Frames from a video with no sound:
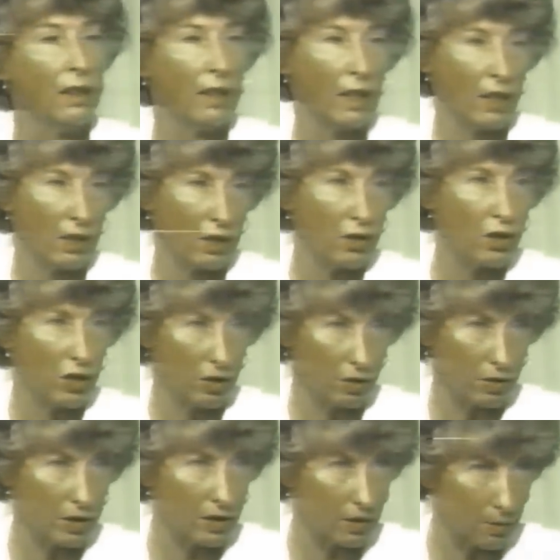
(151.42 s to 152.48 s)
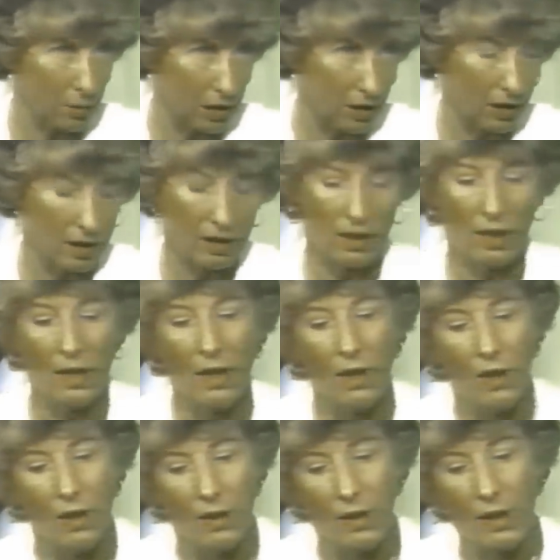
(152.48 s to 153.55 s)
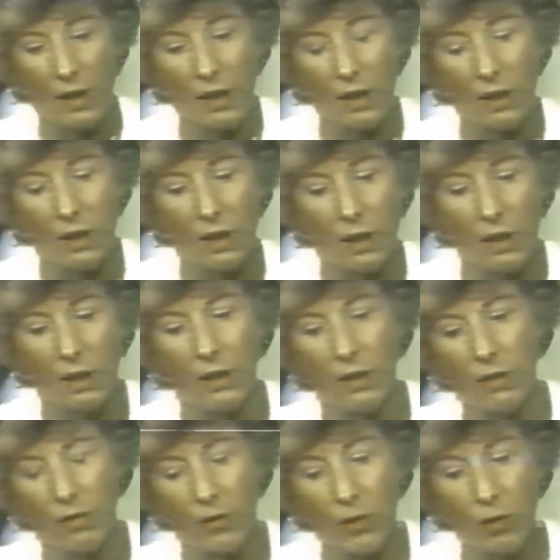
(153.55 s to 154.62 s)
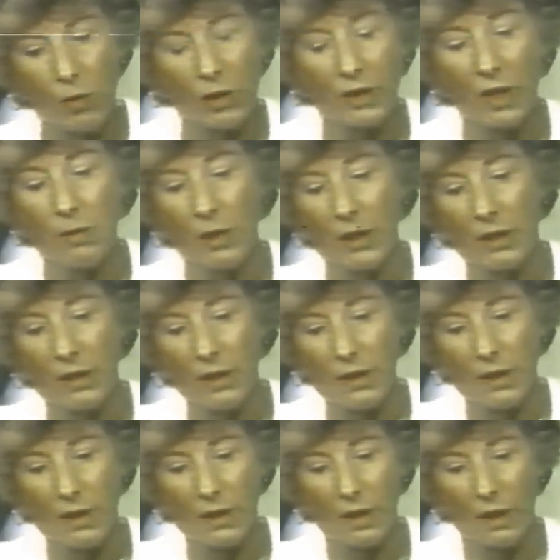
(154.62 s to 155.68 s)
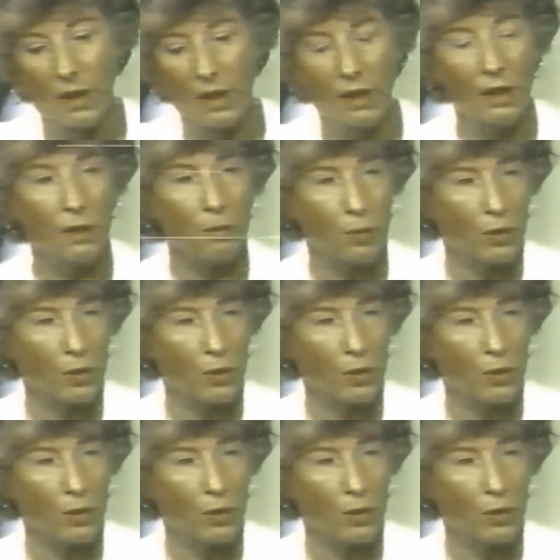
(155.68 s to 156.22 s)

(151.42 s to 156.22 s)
like she knows it to be. The funeral directors, in the